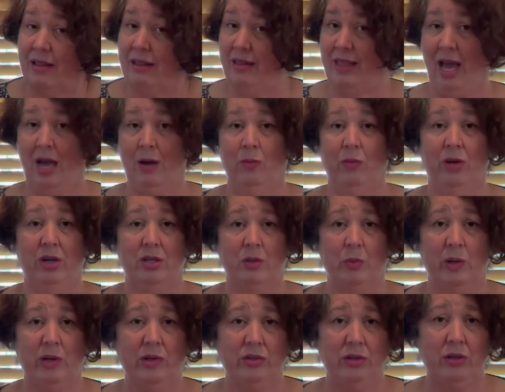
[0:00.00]
That works
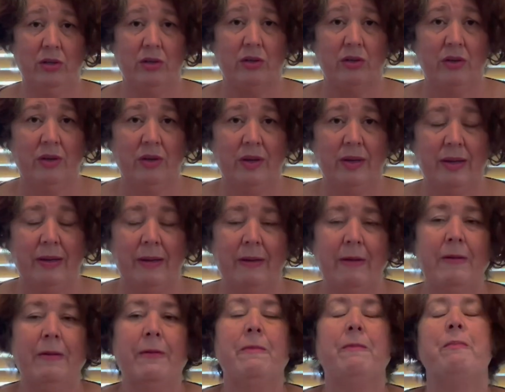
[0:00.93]
well too.
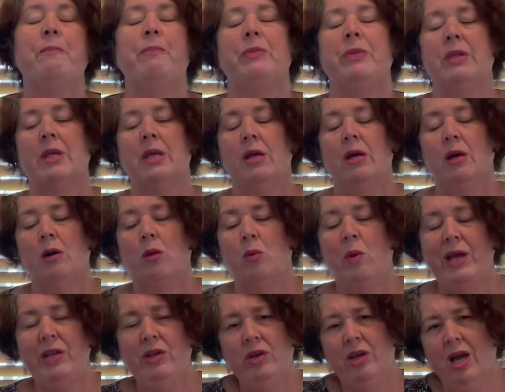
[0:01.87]

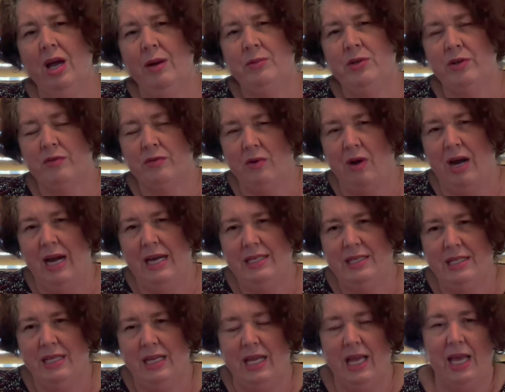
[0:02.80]
When you come to
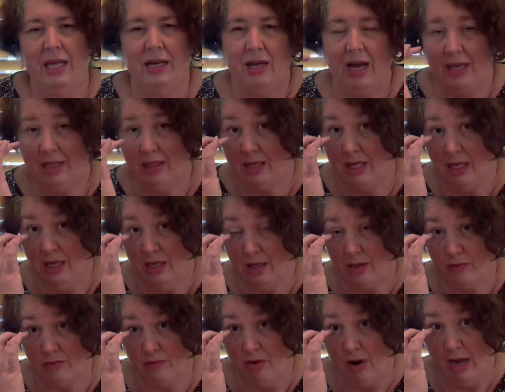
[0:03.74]
writing, and I think
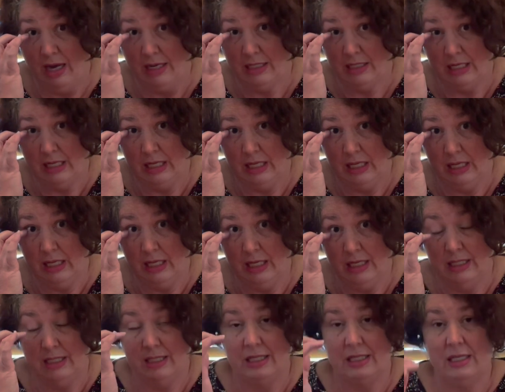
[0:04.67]
writing
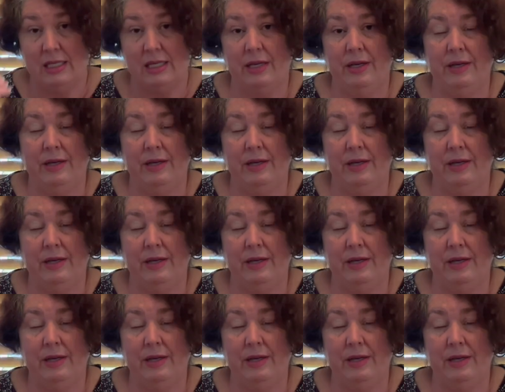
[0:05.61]
is